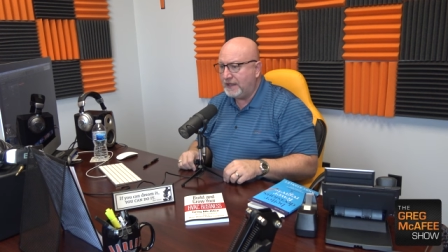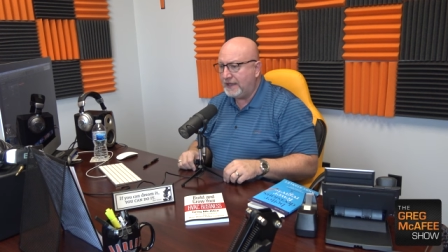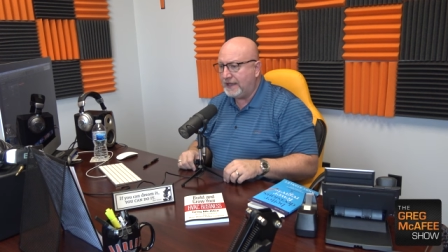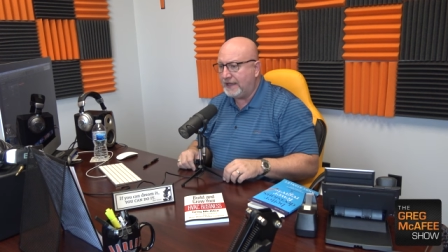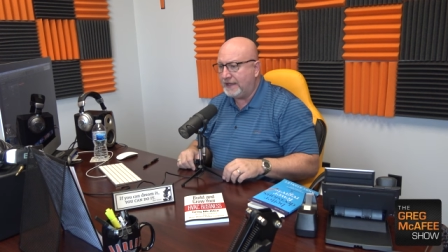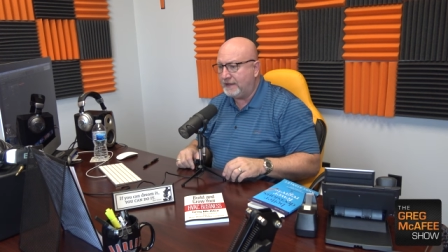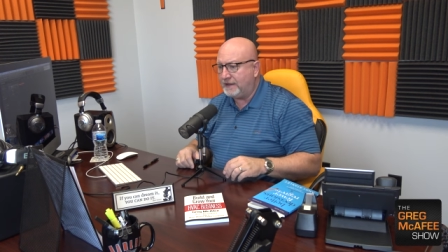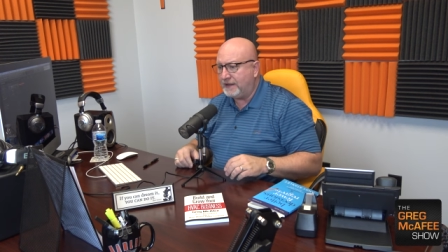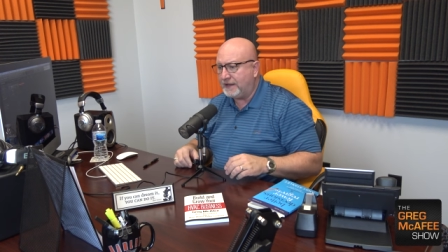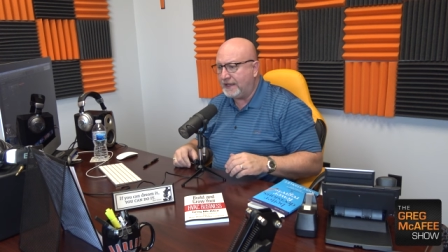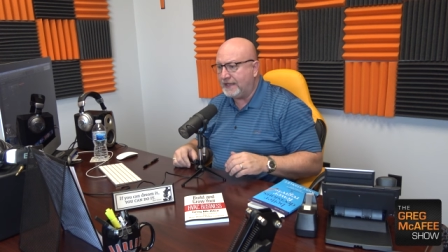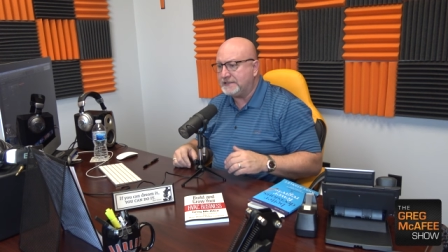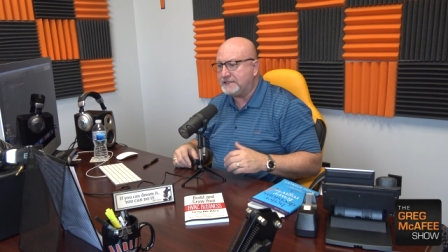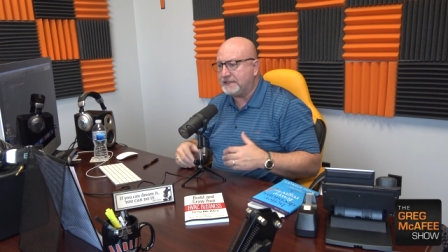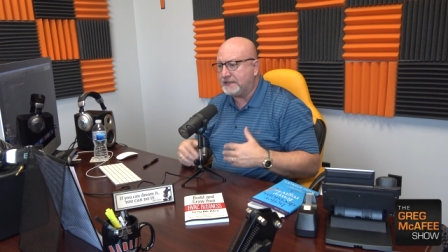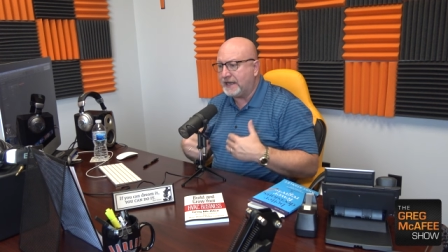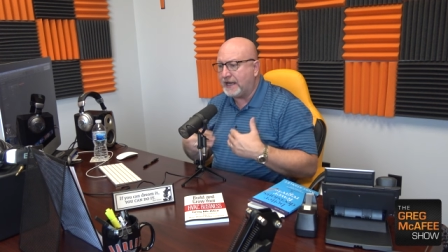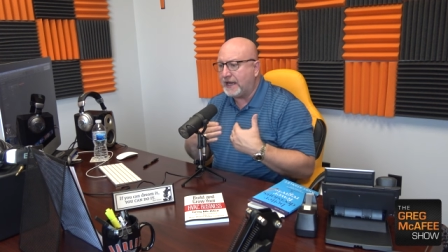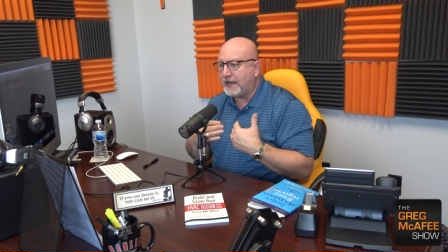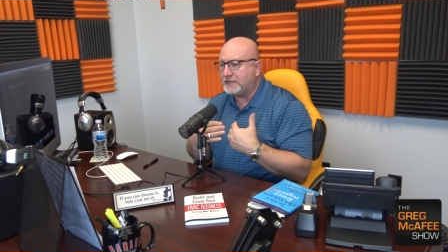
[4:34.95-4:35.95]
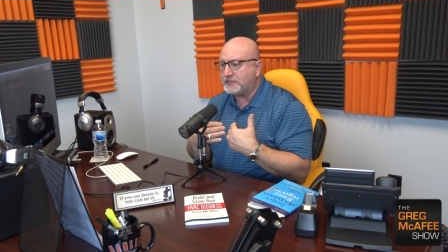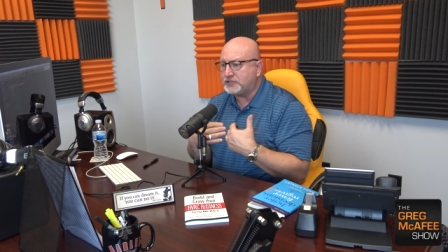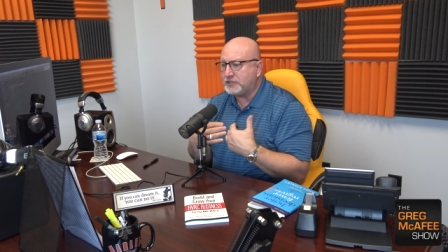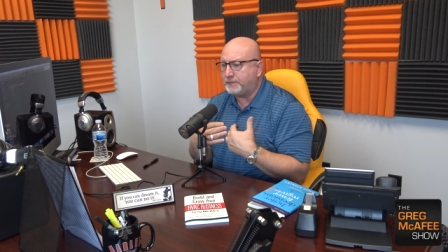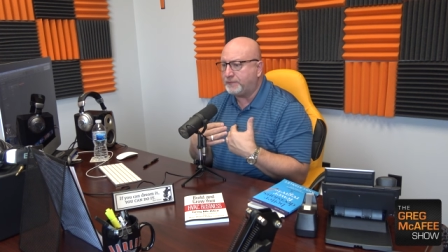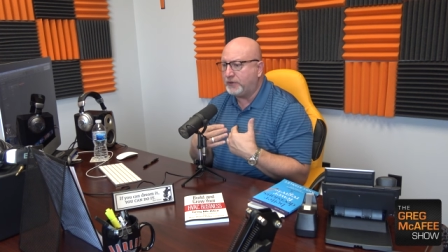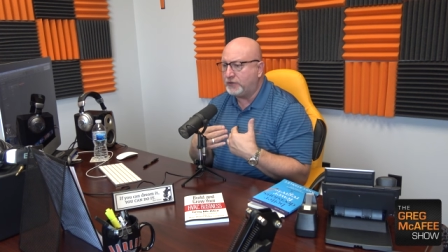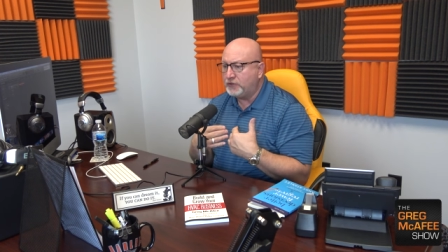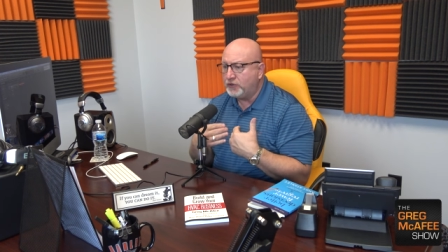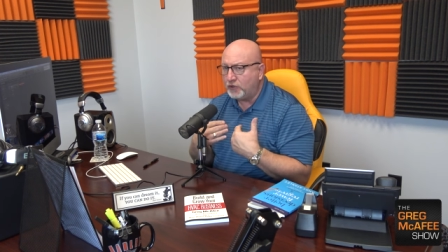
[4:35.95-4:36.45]
And as an
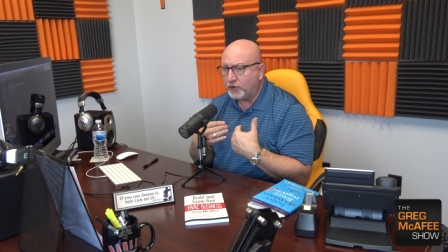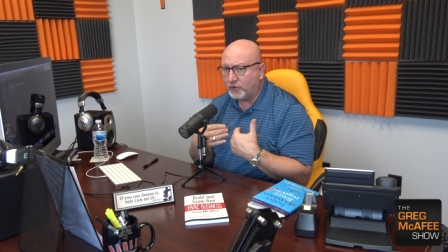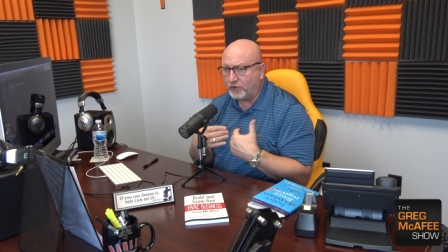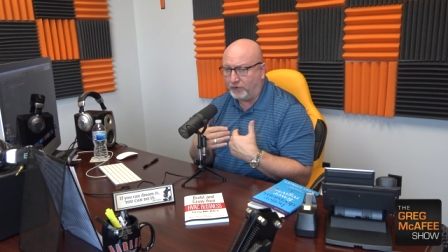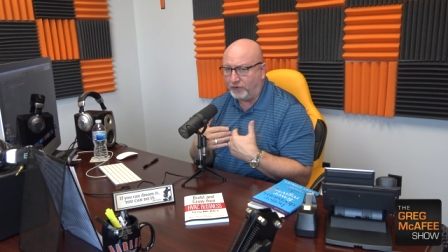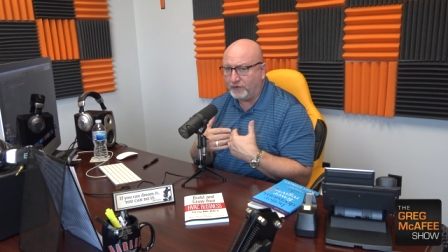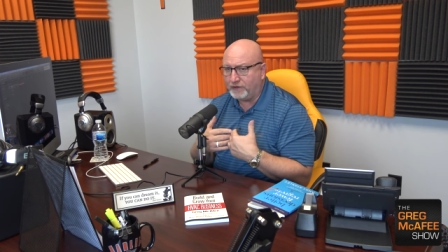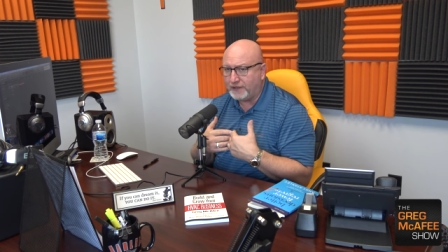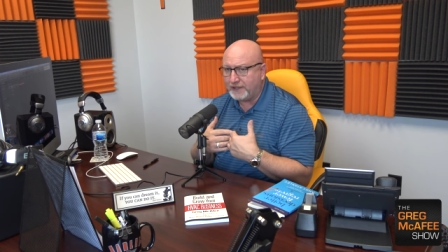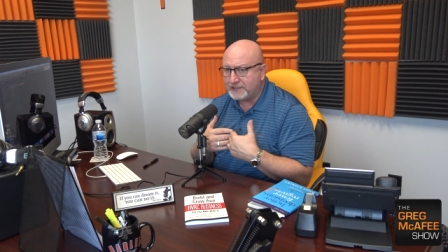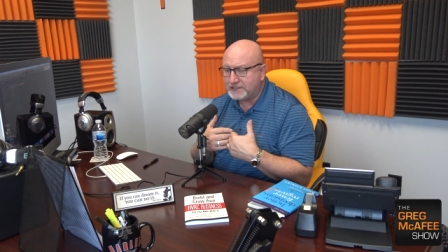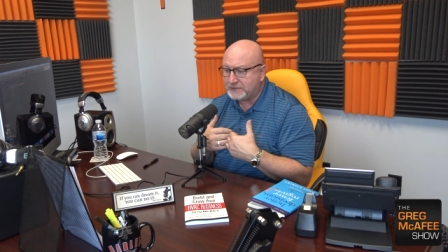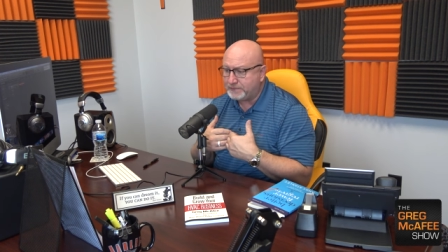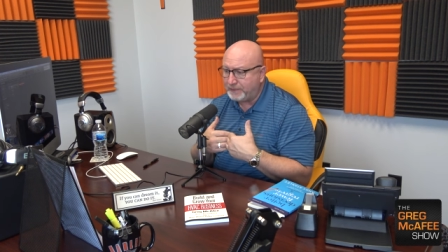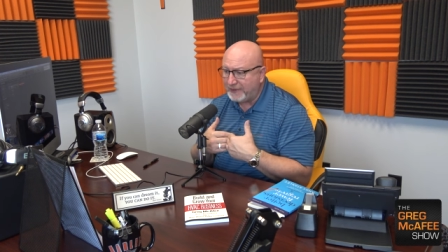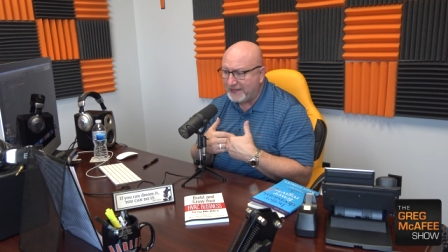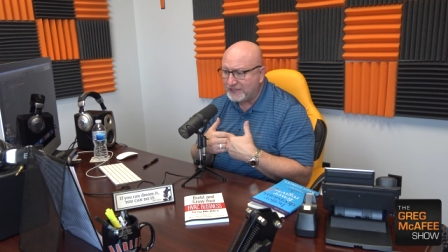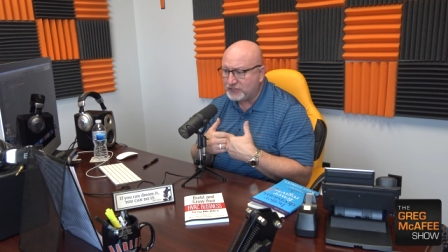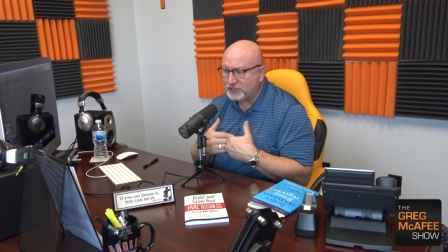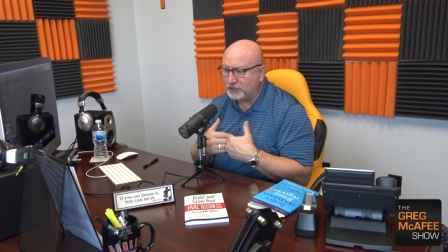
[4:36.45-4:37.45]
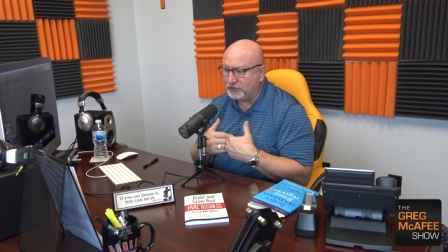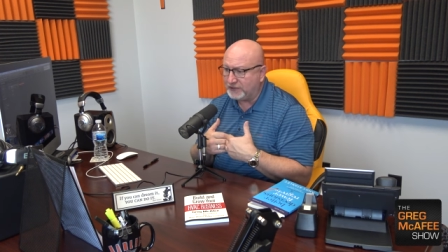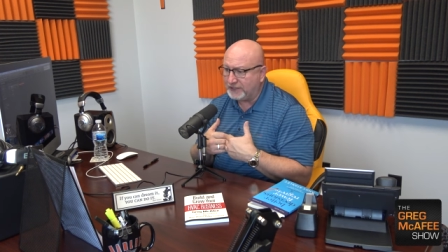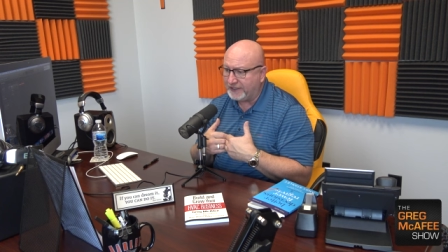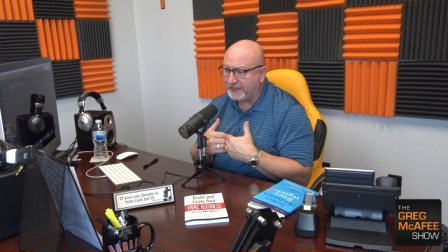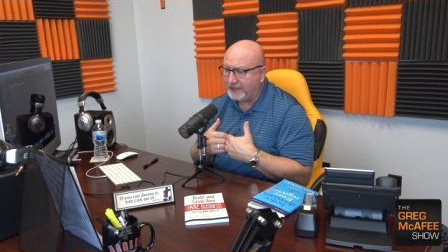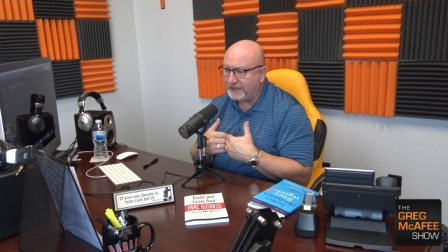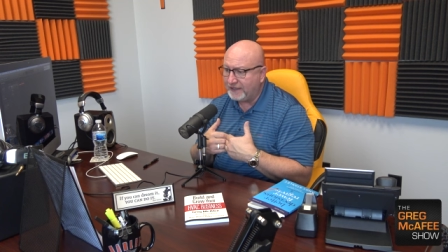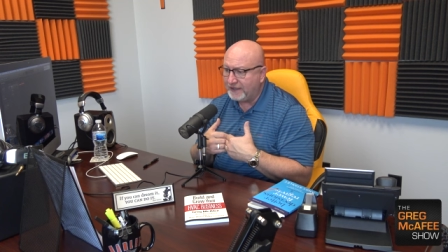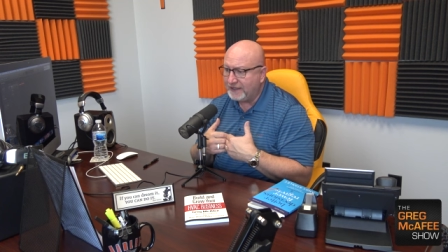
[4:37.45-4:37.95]
entrepreneur,
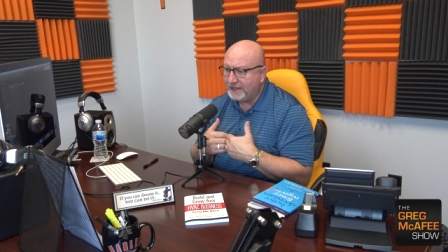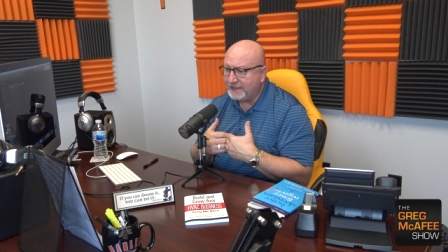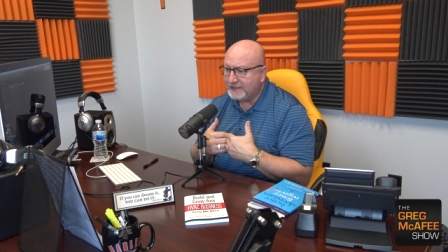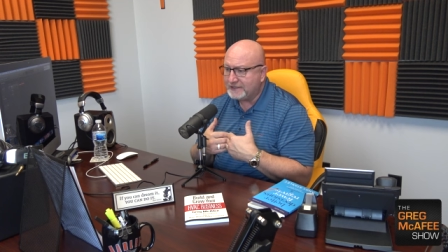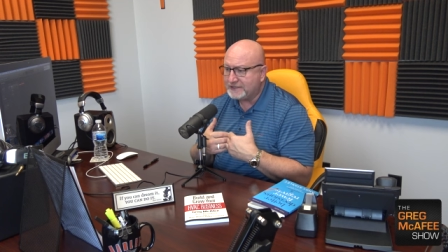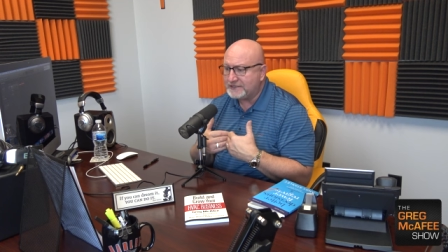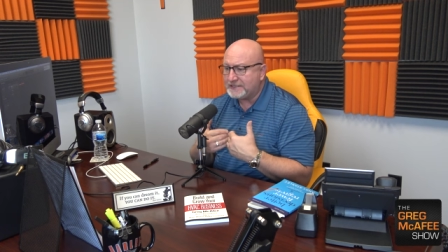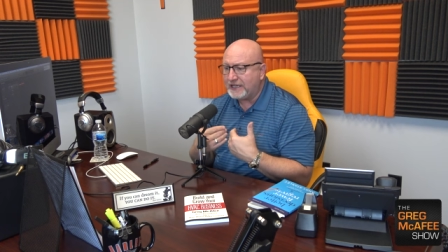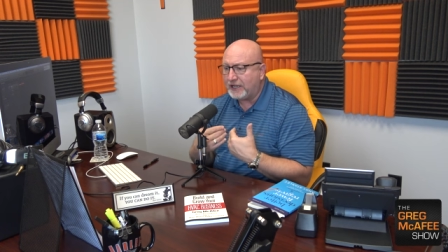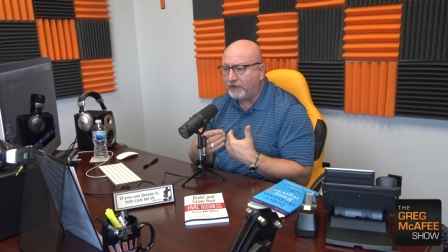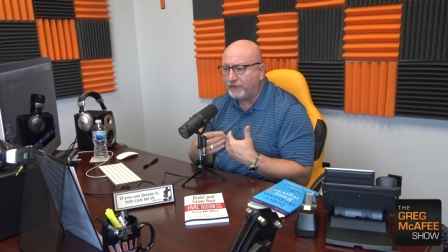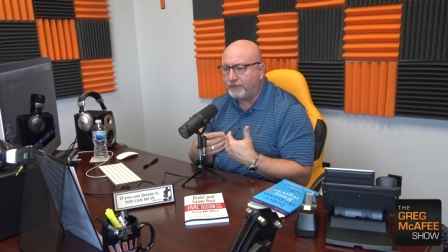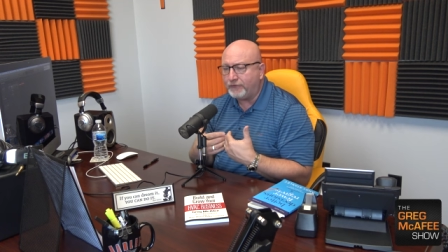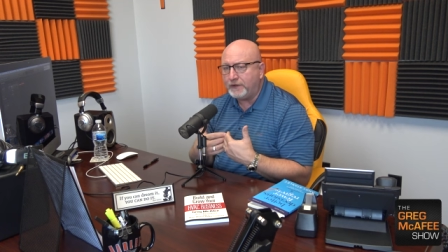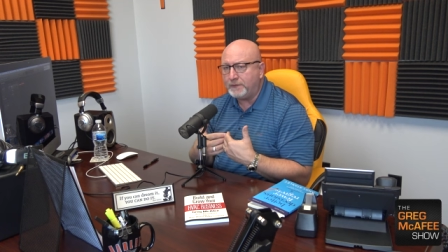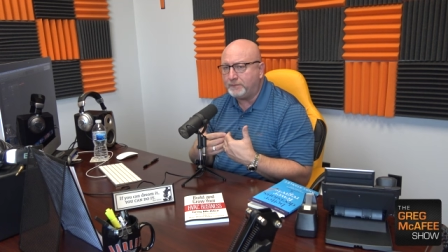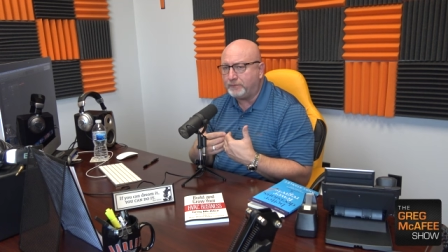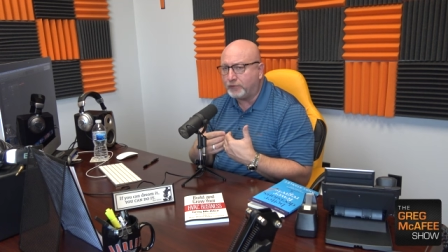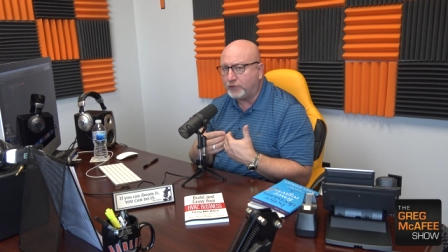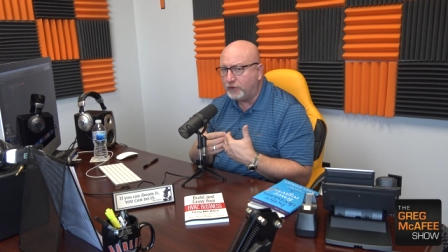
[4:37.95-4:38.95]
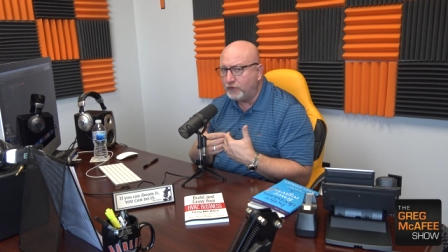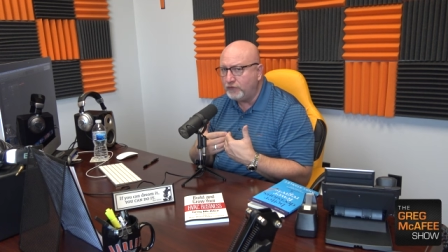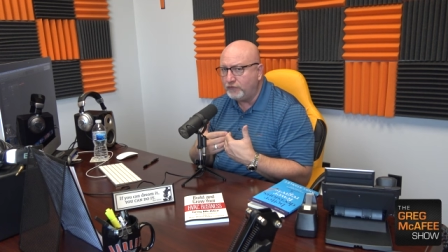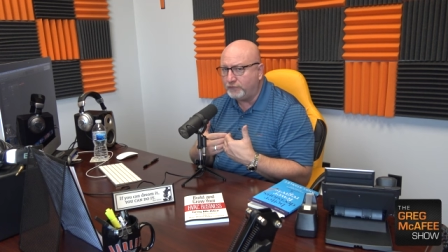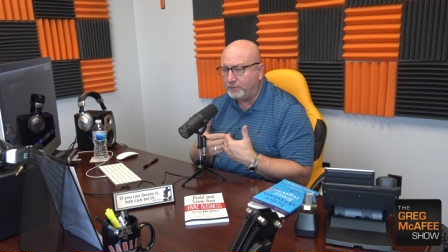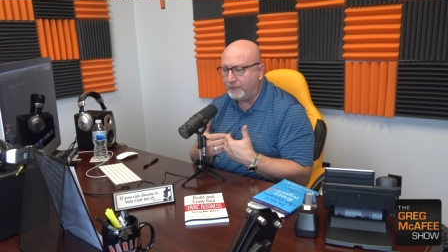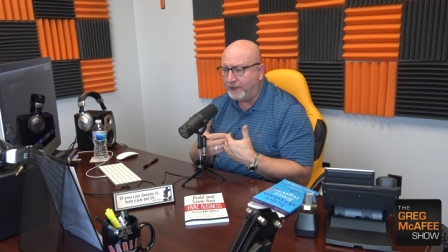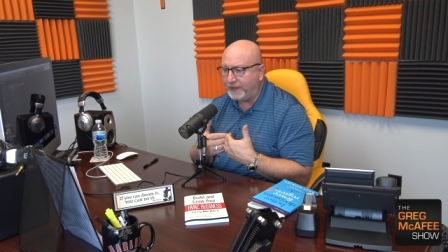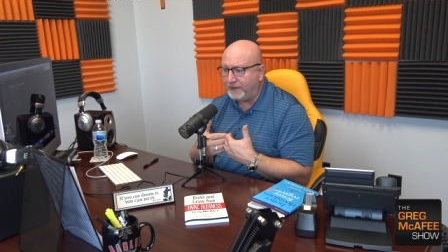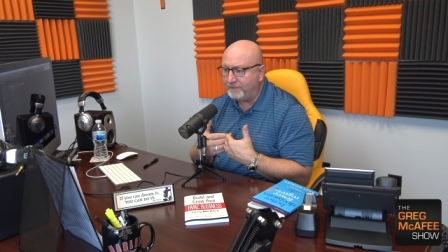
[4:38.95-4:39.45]
especially, self
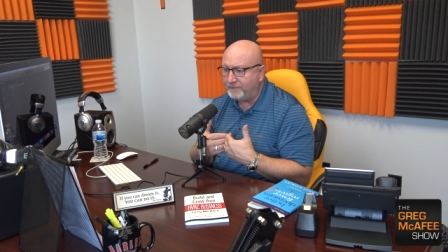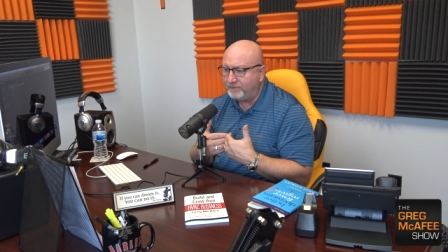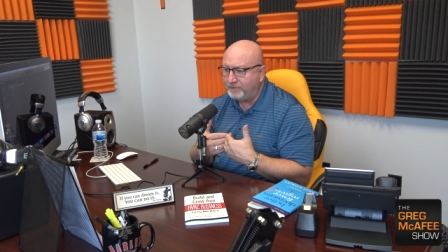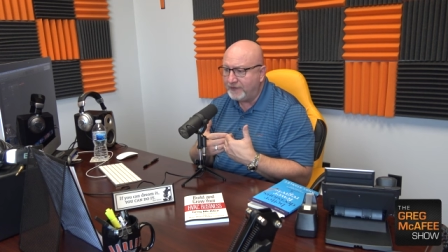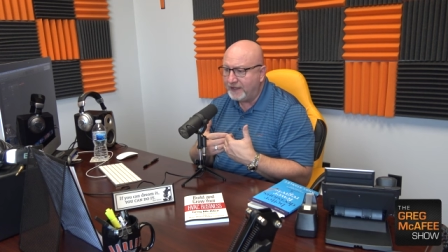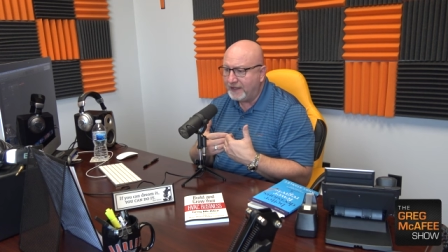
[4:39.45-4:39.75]
improvement